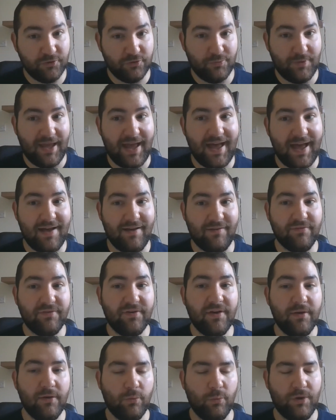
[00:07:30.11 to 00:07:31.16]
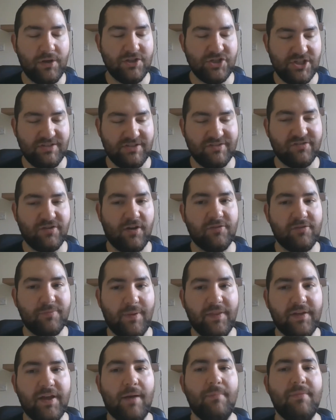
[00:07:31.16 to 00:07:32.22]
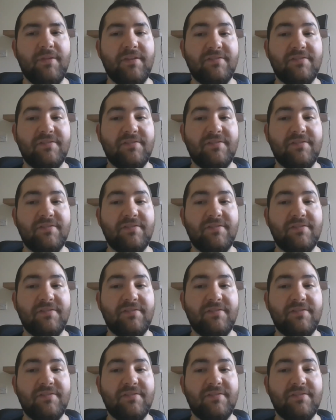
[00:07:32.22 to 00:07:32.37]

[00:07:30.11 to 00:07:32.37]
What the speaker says: do we have when Jesus talks about the cup,